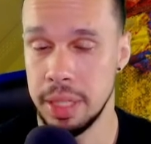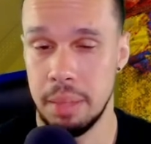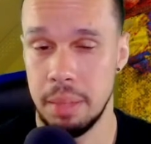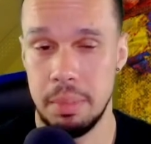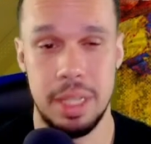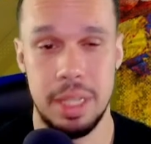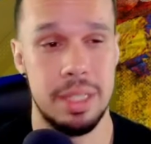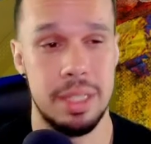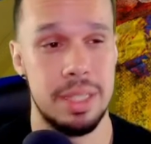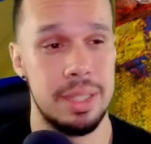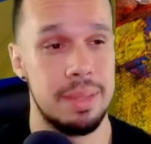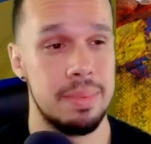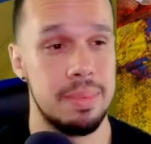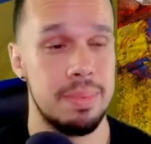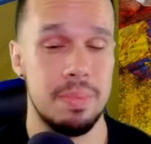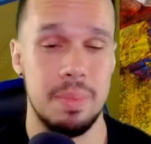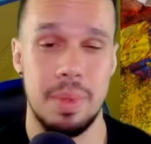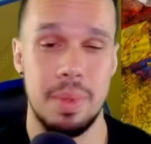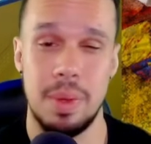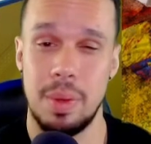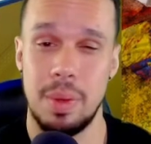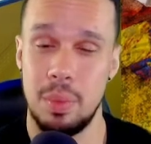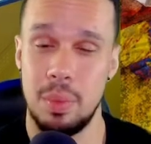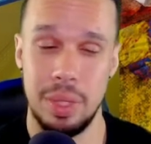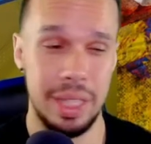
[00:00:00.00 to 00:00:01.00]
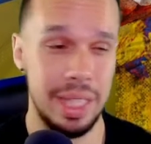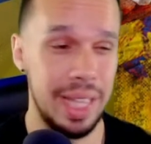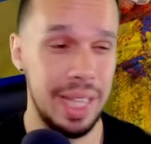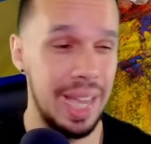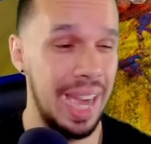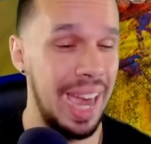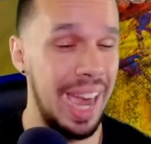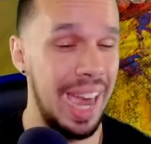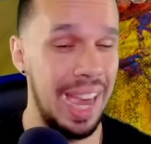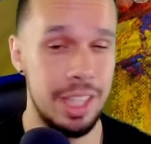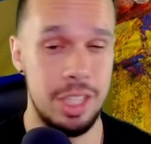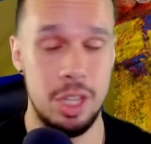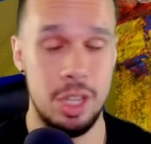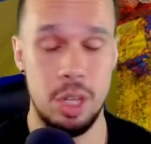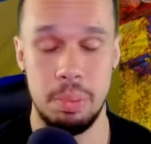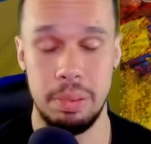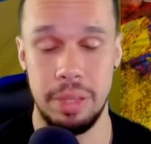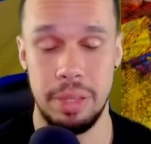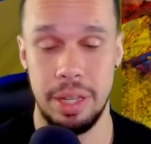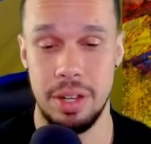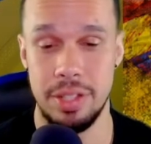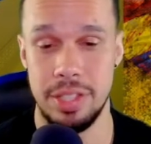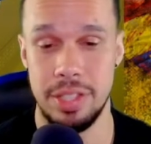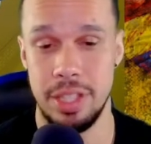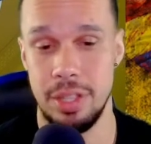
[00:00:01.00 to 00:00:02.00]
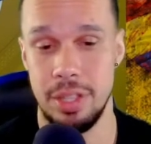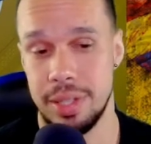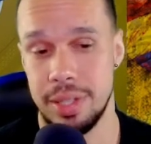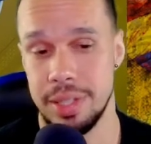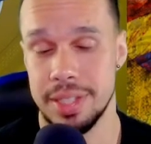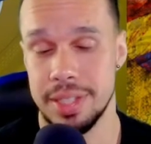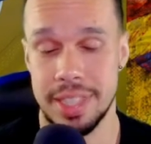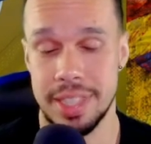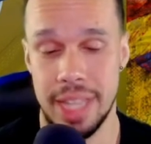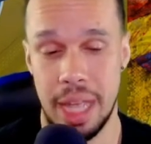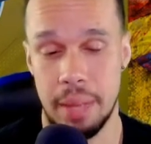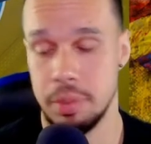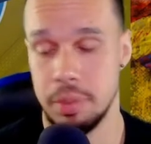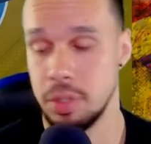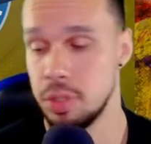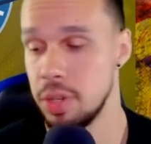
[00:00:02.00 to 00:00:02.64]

That means really high tier players that you can snipe and